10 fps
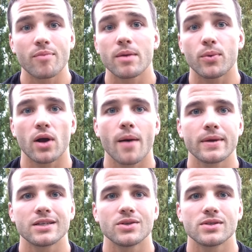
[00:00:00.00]
people
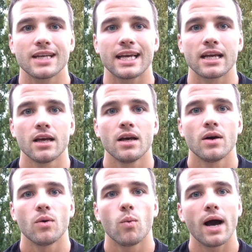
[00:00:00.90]
coming to you saying,
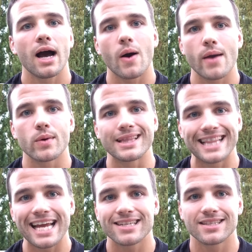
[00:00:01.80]
wow, I
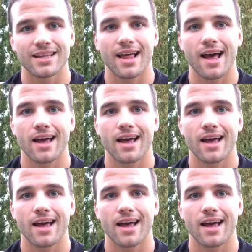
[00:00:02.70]
relate to that.